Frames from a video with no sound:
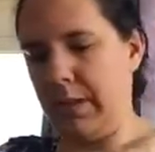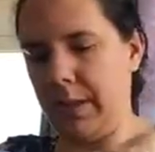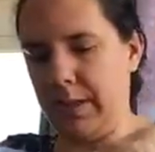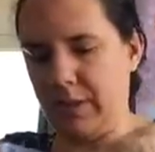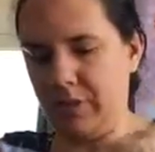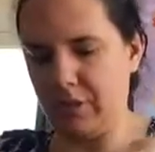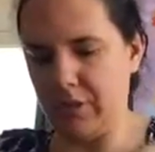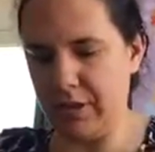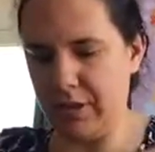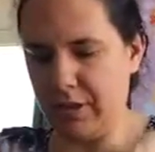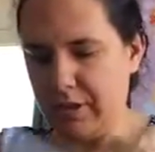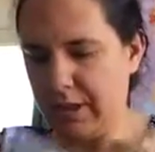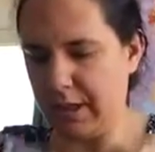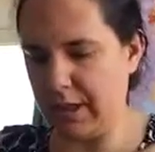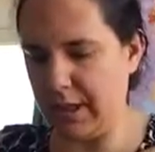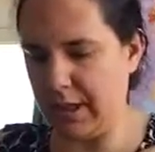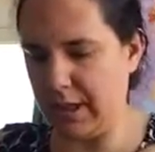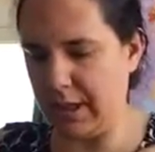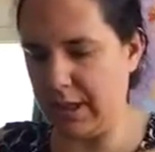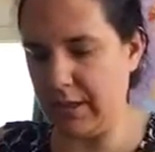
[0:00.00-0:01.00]
It's just
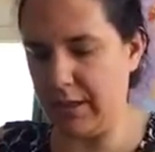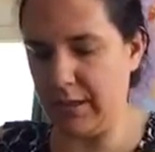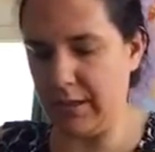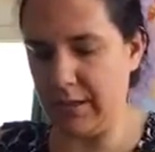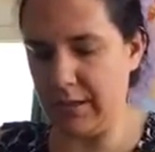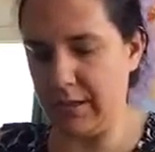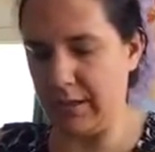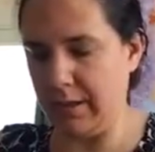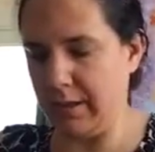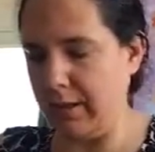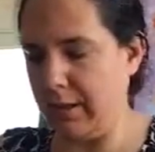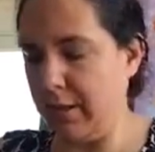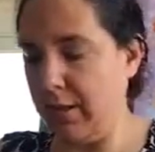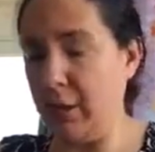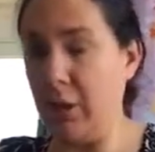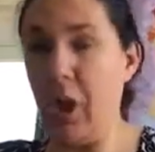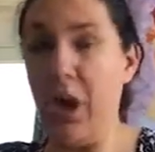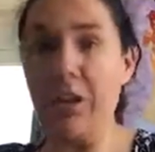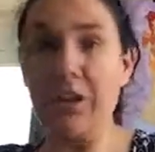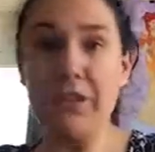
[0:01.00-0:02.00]
a
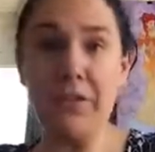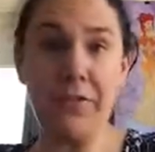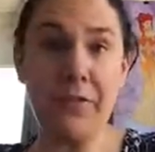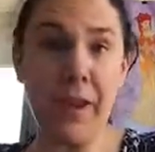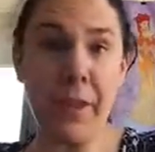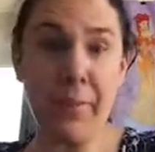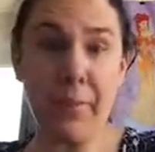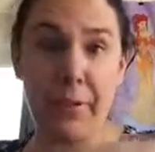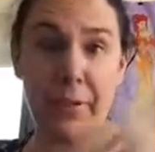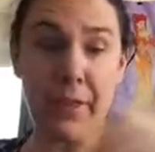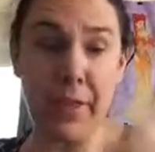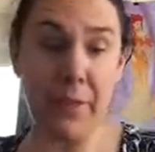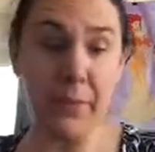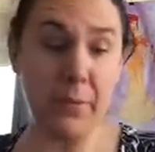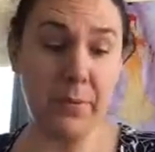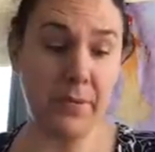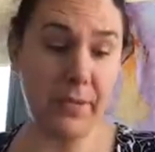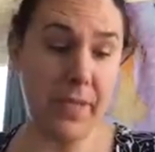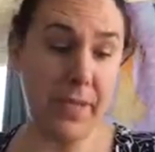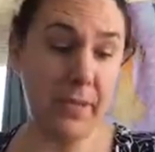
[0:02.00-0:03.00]
lost fabric that
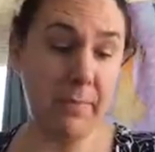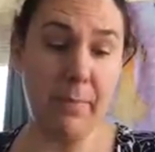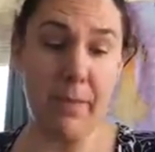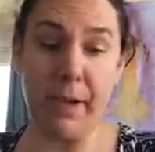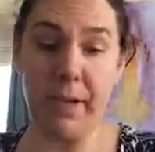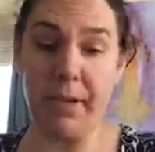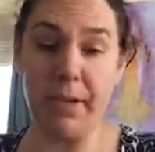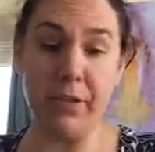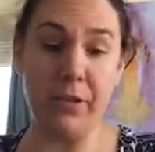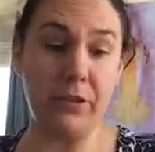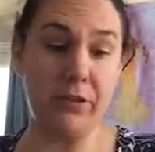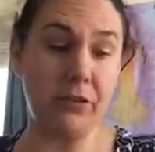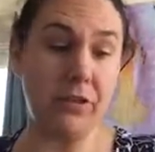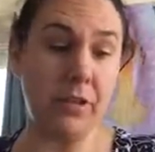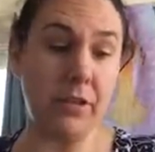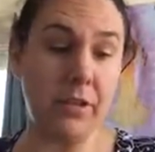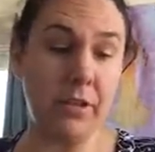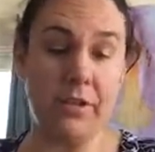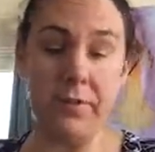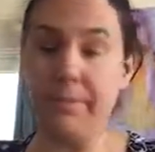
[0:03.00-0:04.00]
was in my tickle
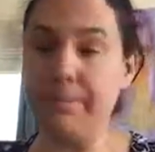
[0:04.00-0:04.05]
trunk.